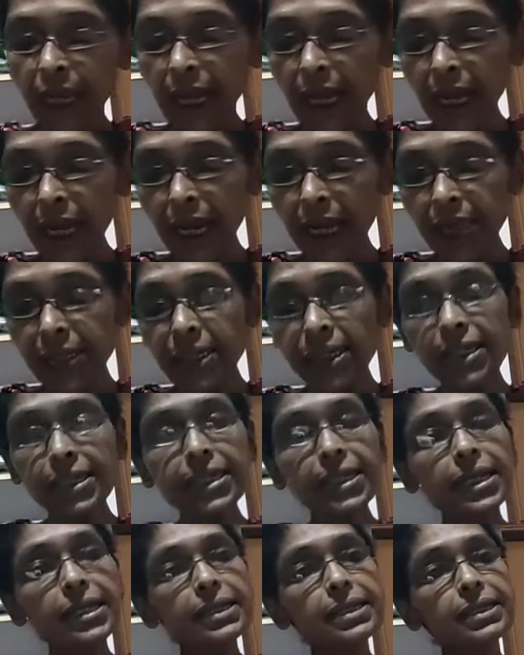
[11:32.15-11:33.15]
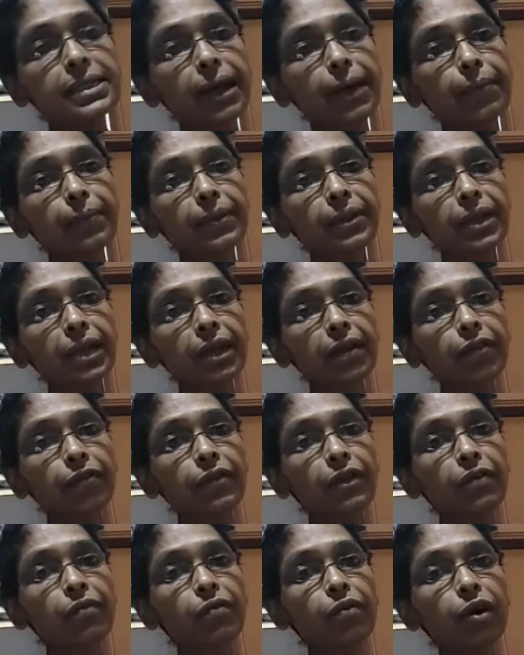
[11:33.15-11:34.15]
Raises is something
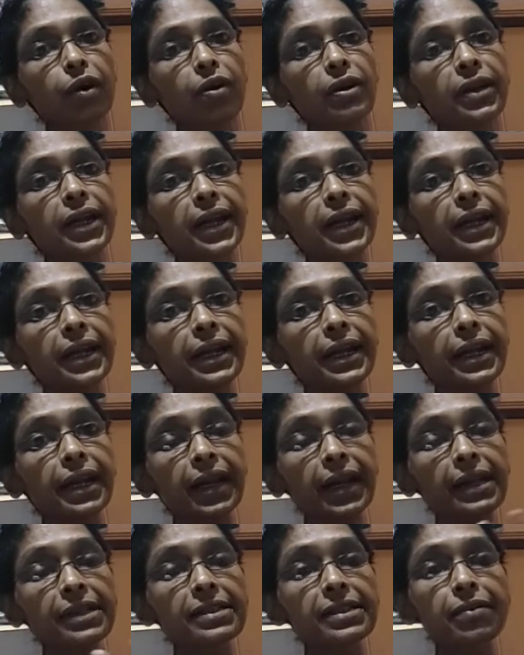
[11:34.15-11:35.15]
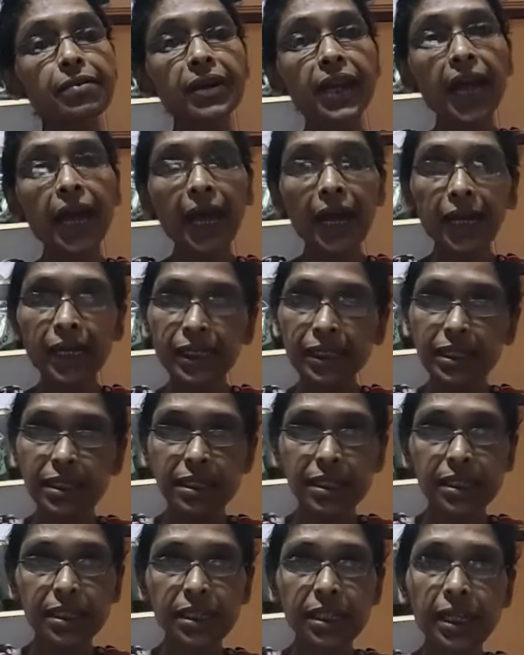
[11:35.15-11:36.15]
we wantedly raise our
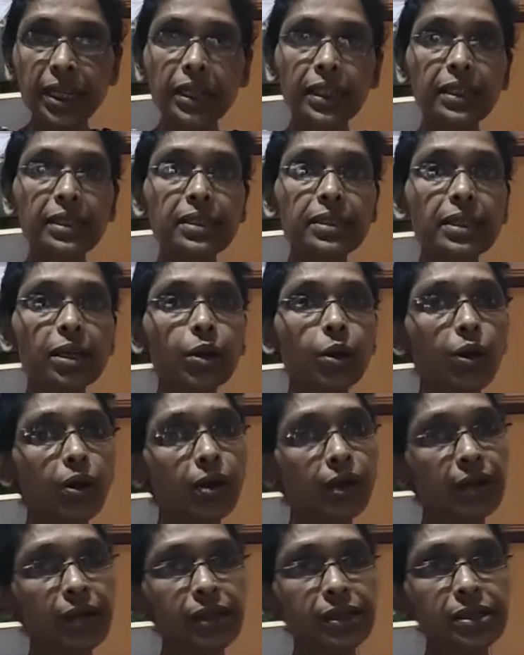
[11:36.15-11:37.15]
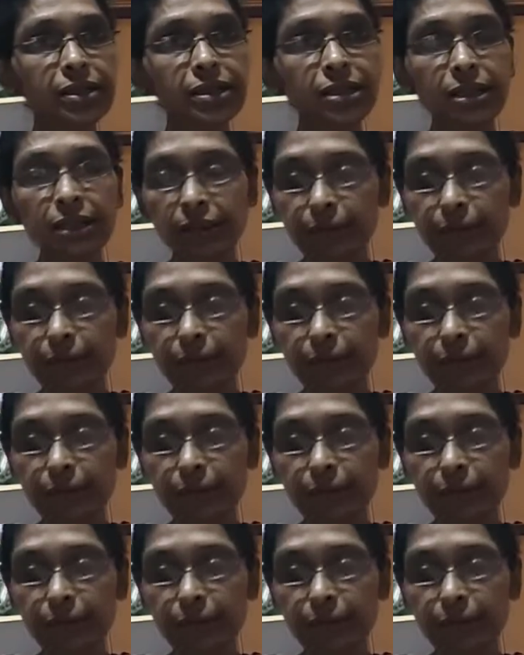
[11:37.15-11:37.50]
hands. That is the context.